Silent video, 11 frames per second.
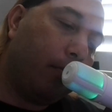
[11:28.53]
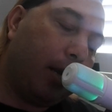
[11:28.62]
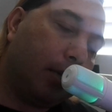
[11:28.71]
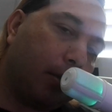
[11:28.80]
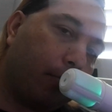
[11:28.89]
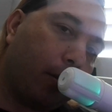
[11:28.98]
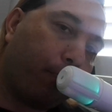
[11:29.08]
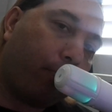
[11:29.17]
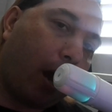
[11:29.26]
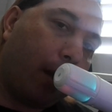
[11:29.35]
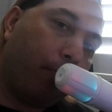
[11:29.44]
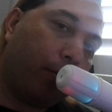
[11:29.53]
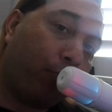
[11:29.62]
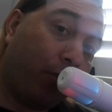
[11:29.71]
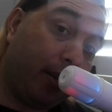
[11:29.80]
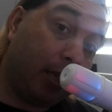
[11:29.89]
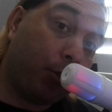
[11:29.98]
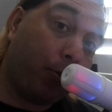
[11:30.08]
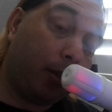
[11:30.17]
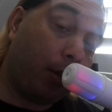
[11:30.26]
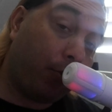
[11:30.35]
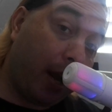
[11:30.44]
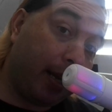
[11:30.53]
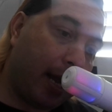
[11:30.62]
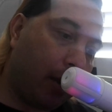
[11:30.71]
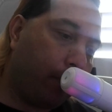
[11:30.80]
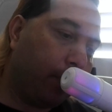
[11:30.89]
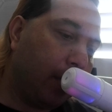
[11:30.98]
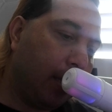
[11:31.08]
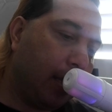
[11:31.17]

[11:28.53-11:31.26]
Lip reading: Because the problem with redistricting right now